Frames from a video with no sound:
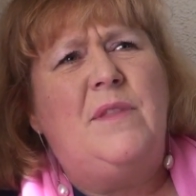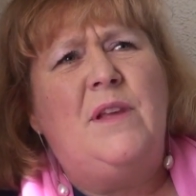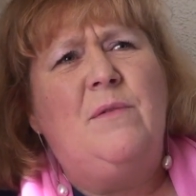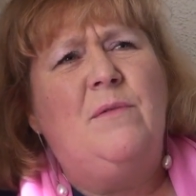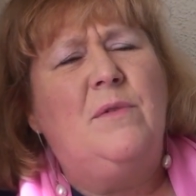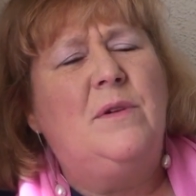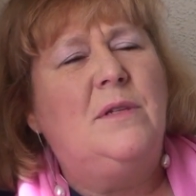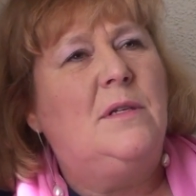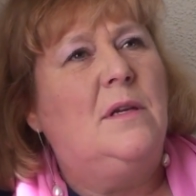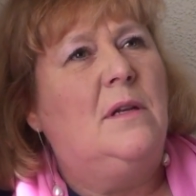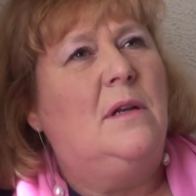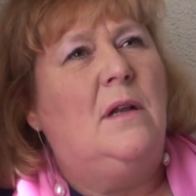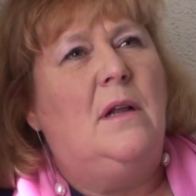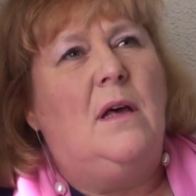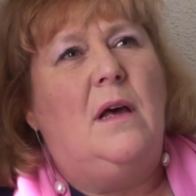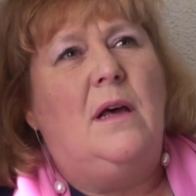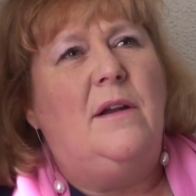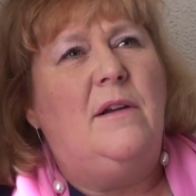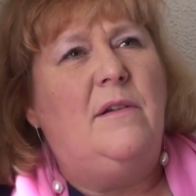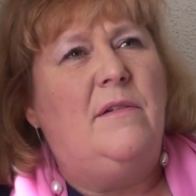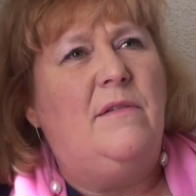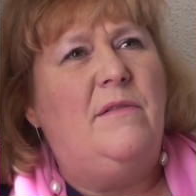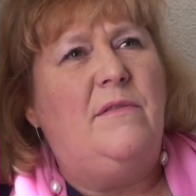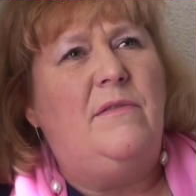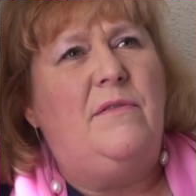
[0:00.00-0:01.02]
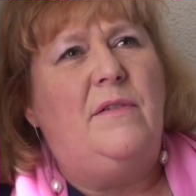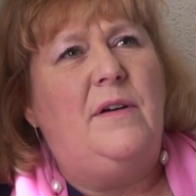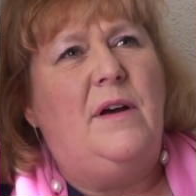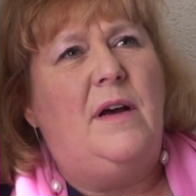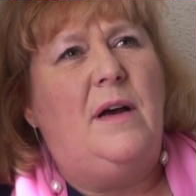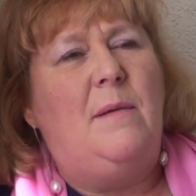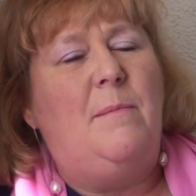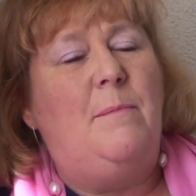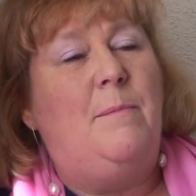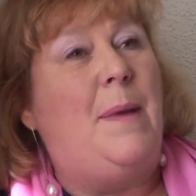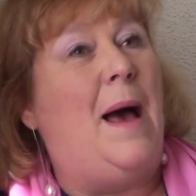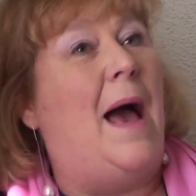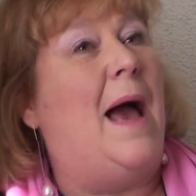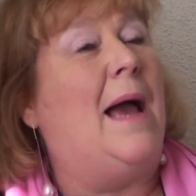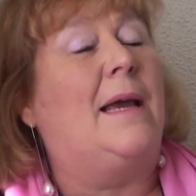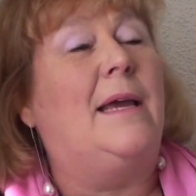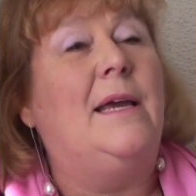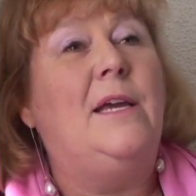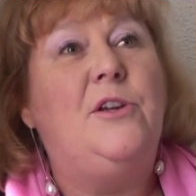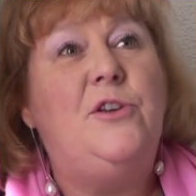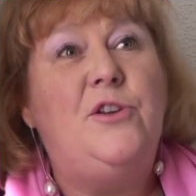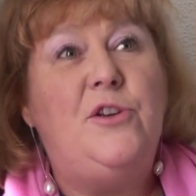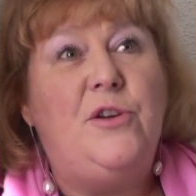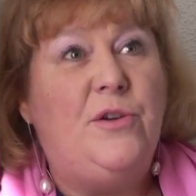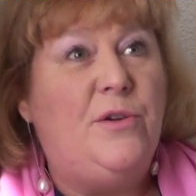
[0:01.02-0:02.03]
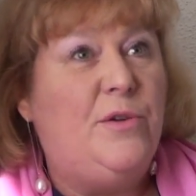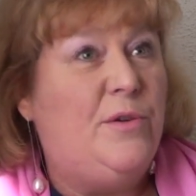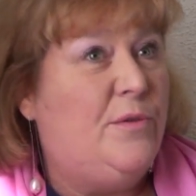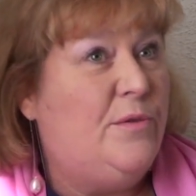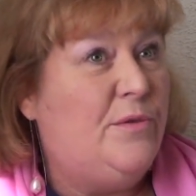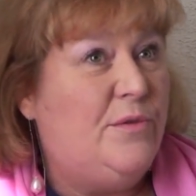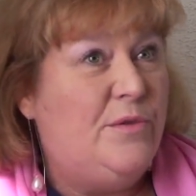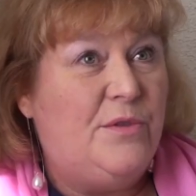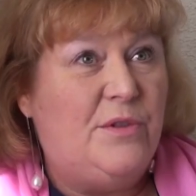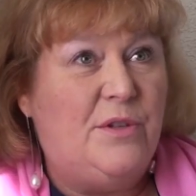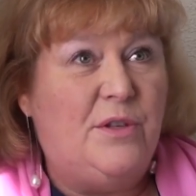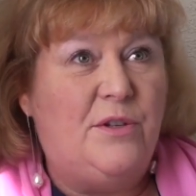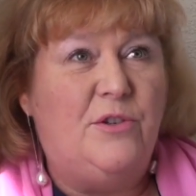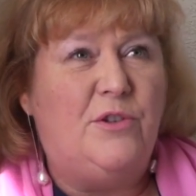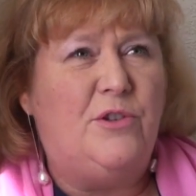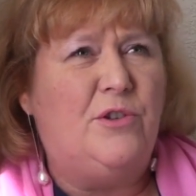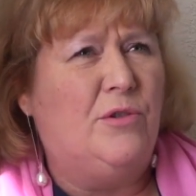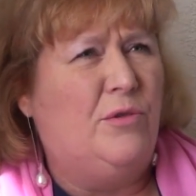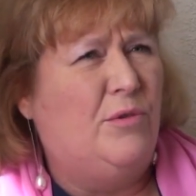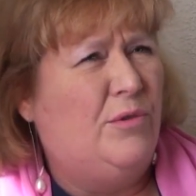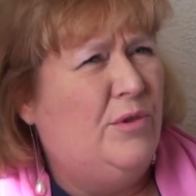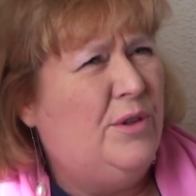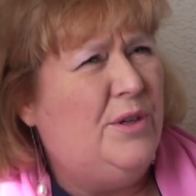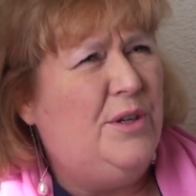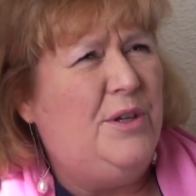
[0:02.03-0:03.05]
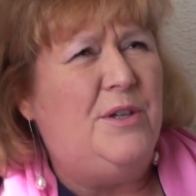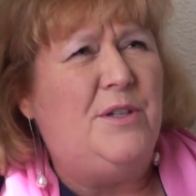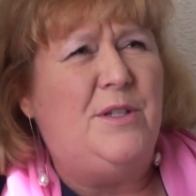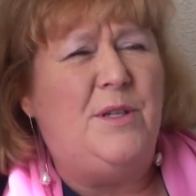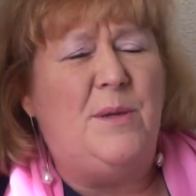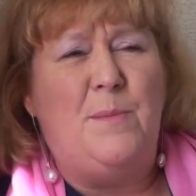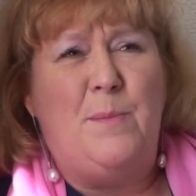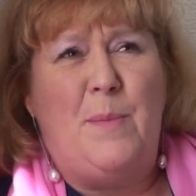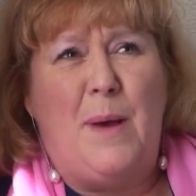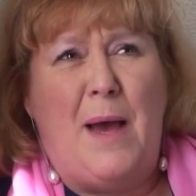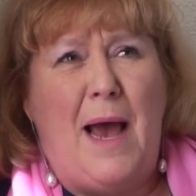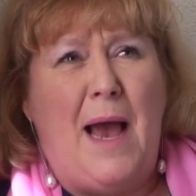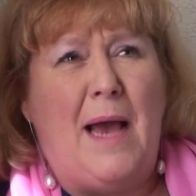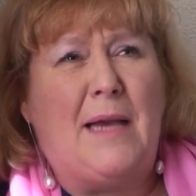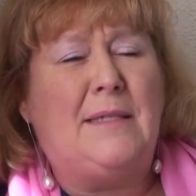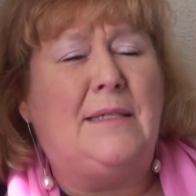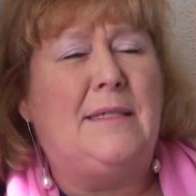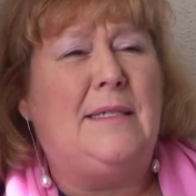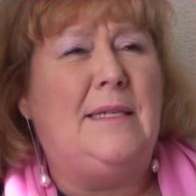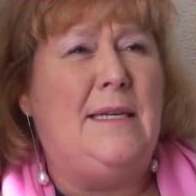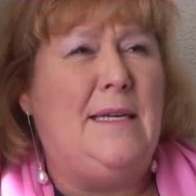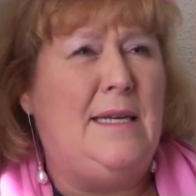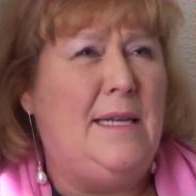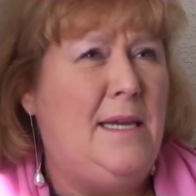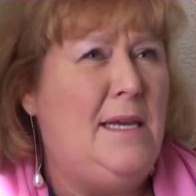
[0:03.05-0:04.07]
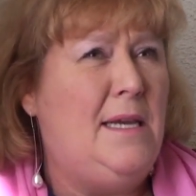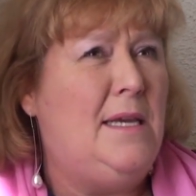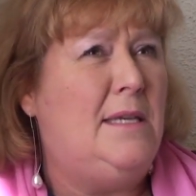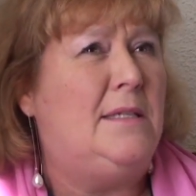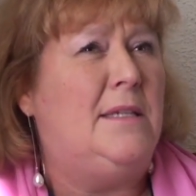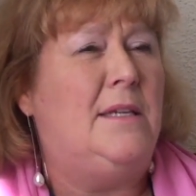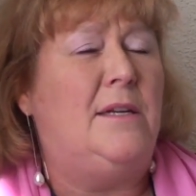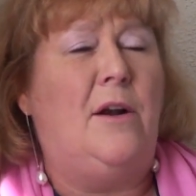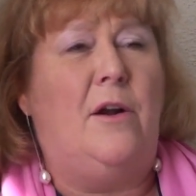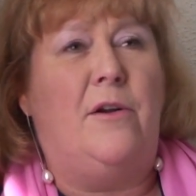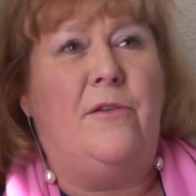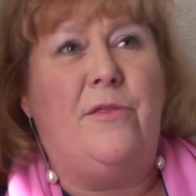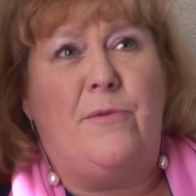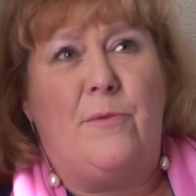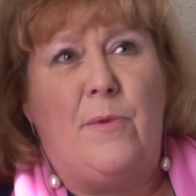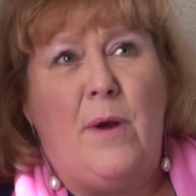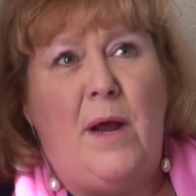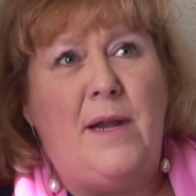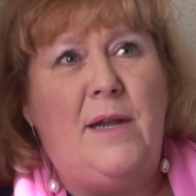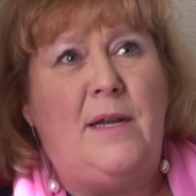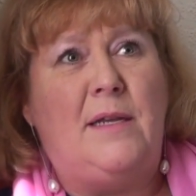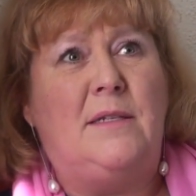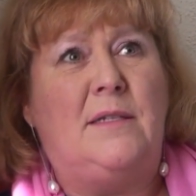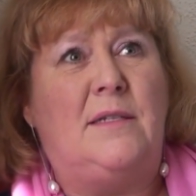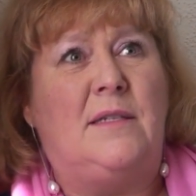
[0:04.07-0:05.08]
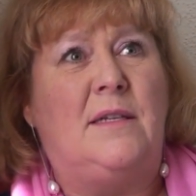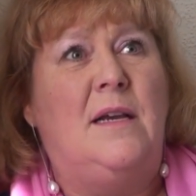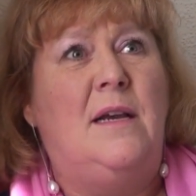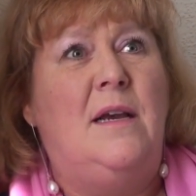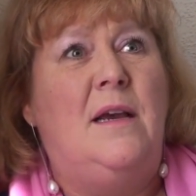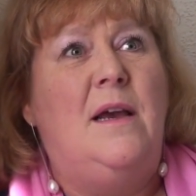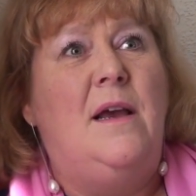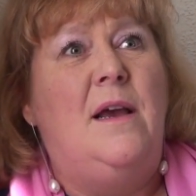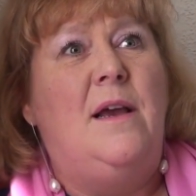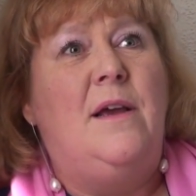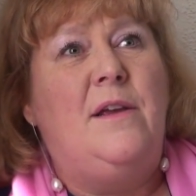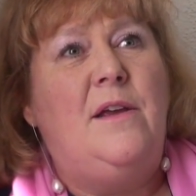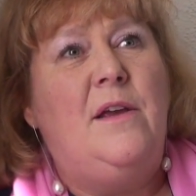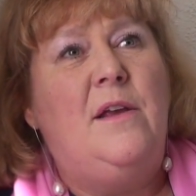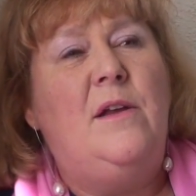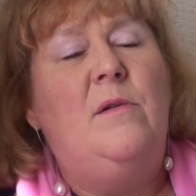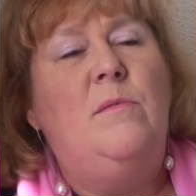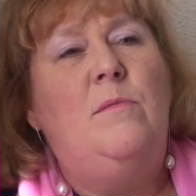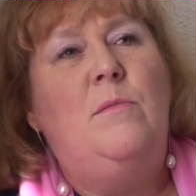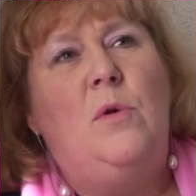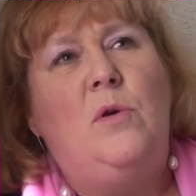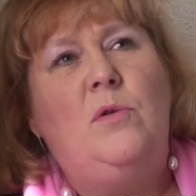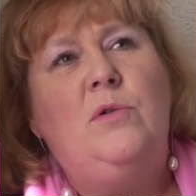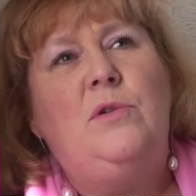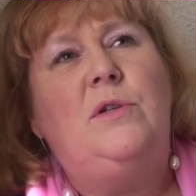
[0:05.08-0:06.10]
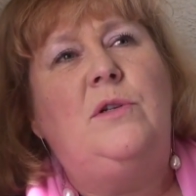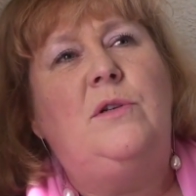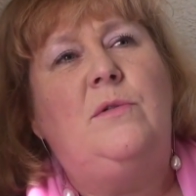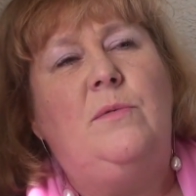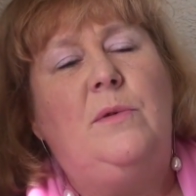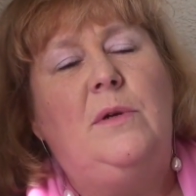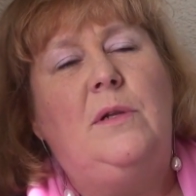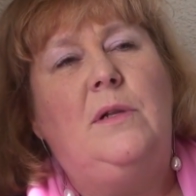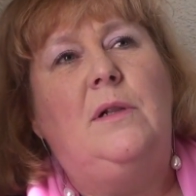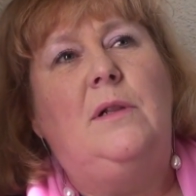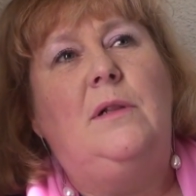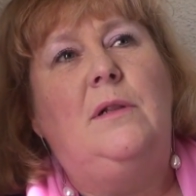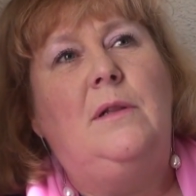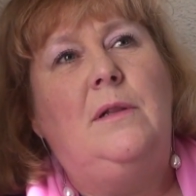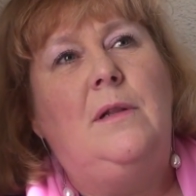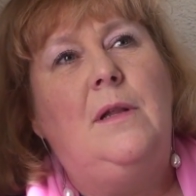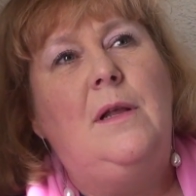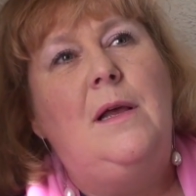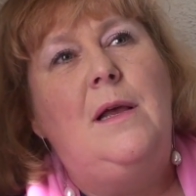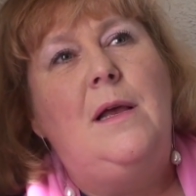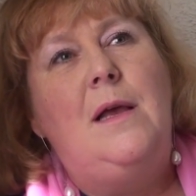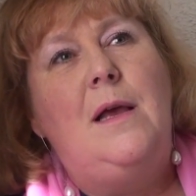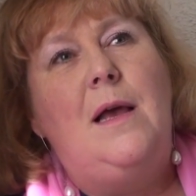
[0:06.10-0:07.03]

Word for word: there was a lot of back issues and shoulders and backs and knees and arthritis. You know, most will